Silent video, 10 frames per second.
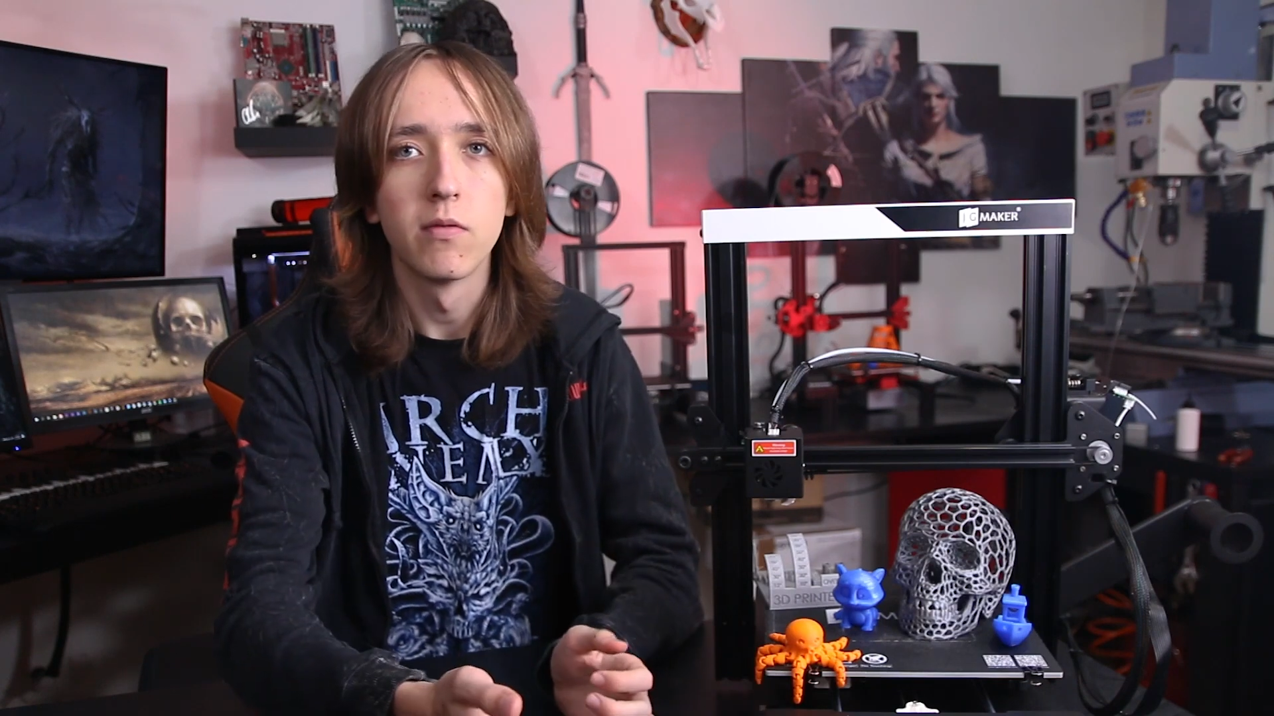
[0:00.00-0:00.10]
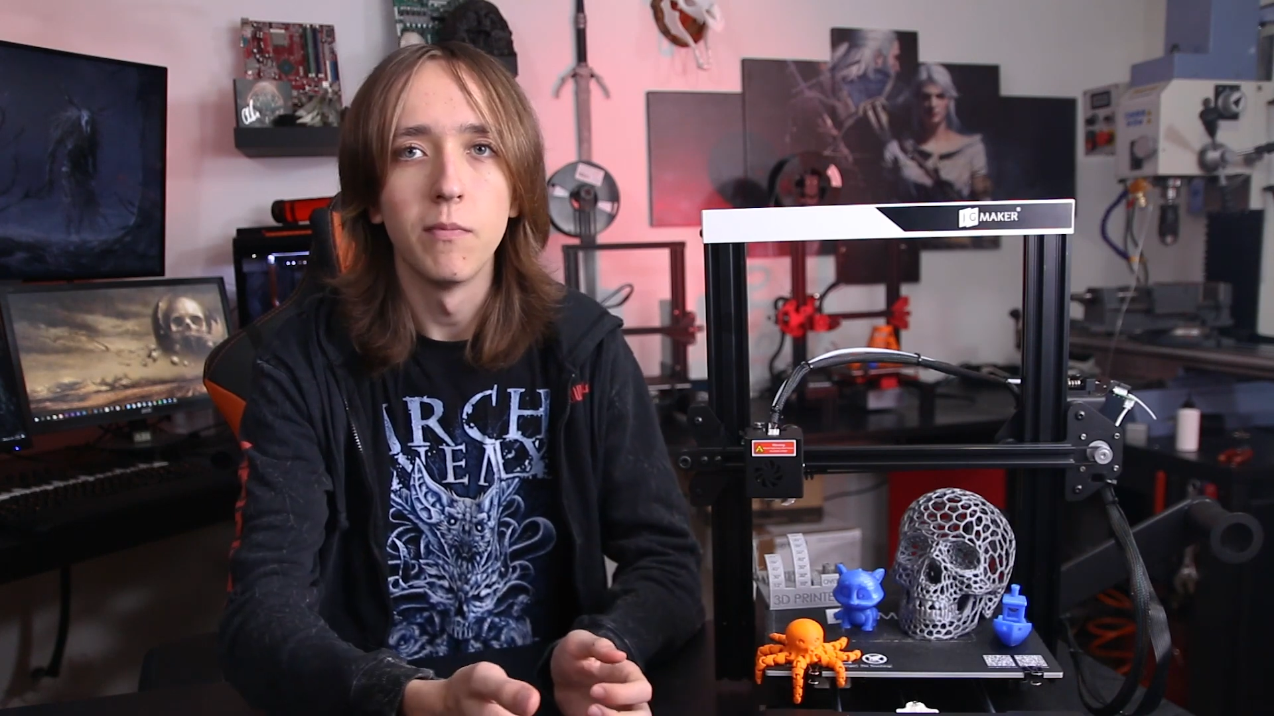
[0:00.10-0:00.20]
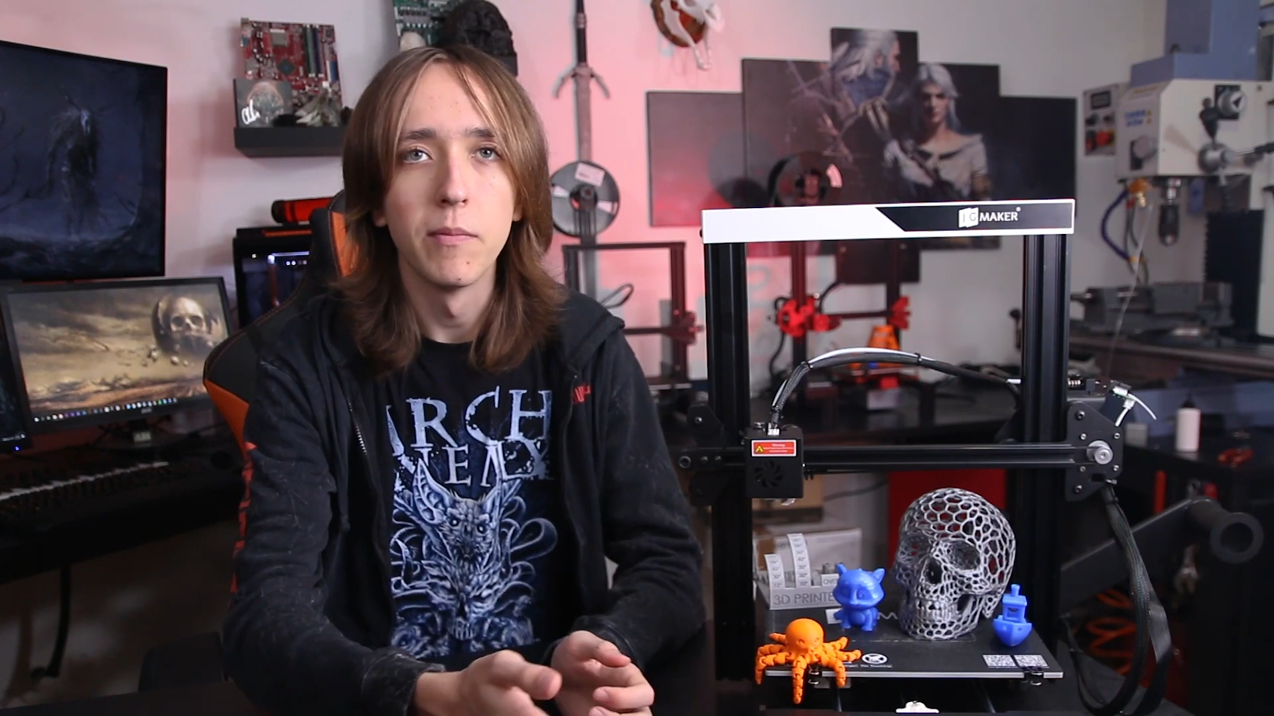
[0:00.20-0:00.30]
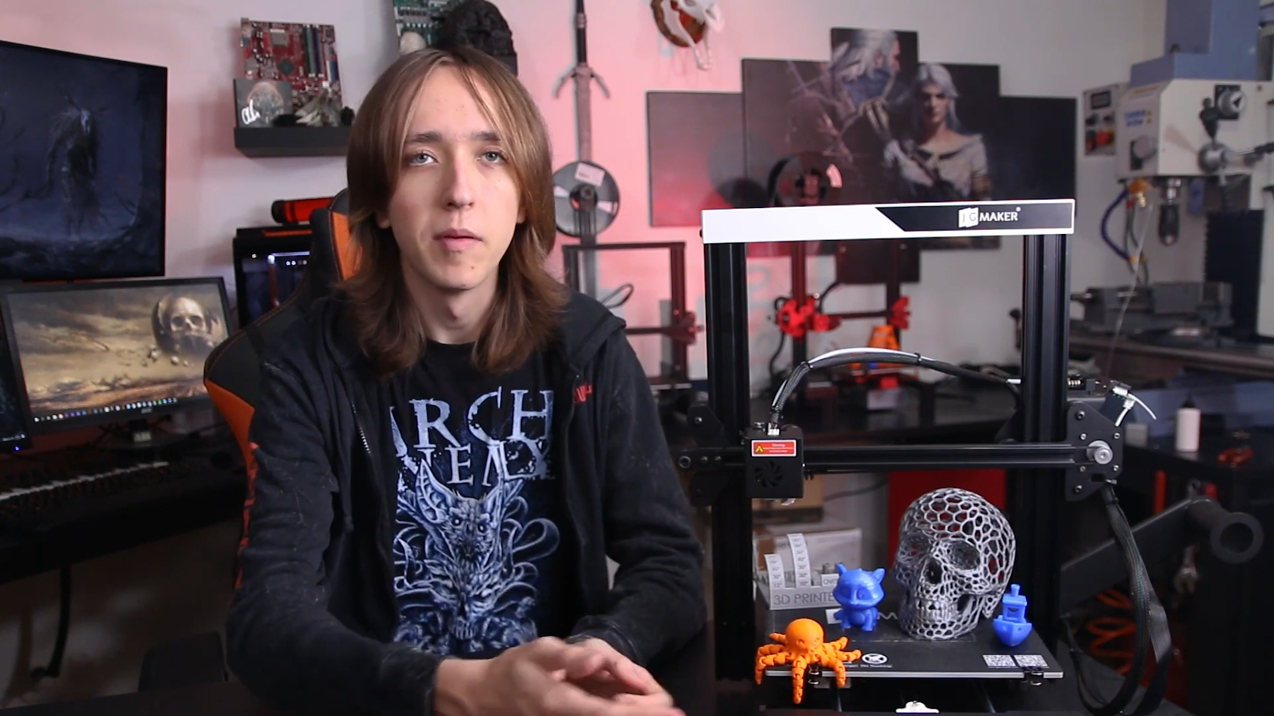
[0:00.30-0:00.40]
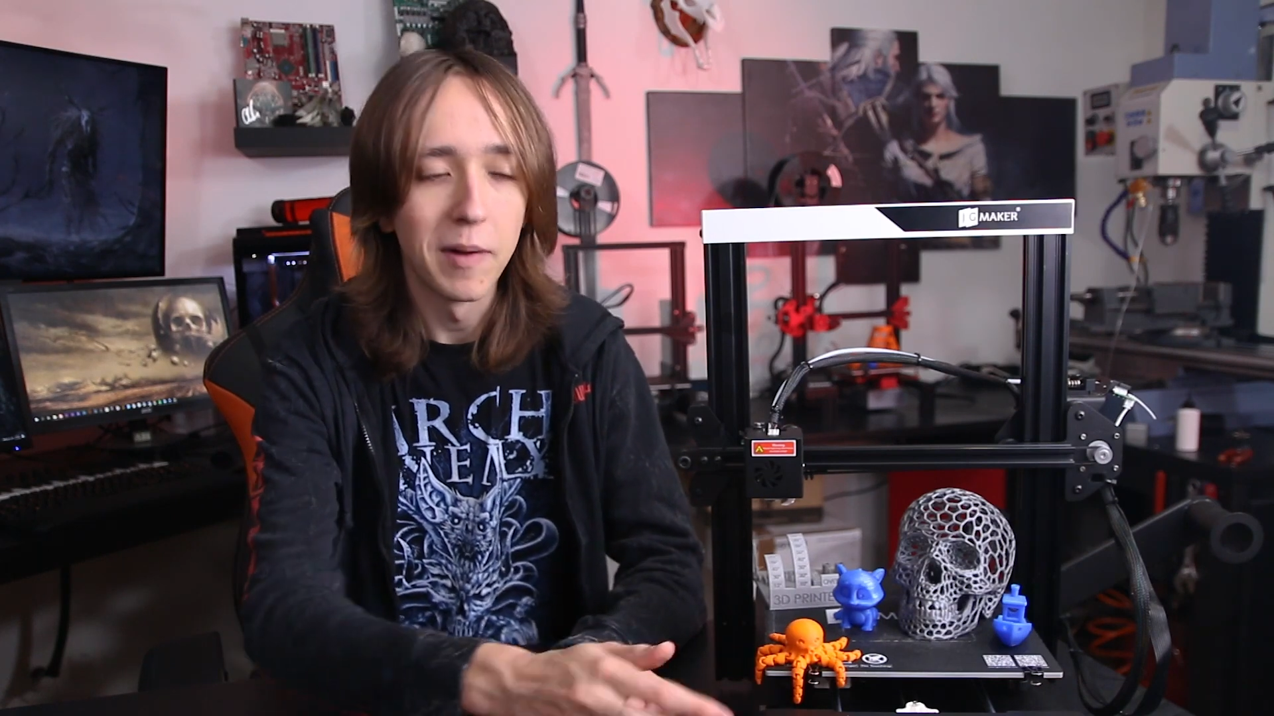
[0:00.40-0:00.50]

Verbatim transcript: it might be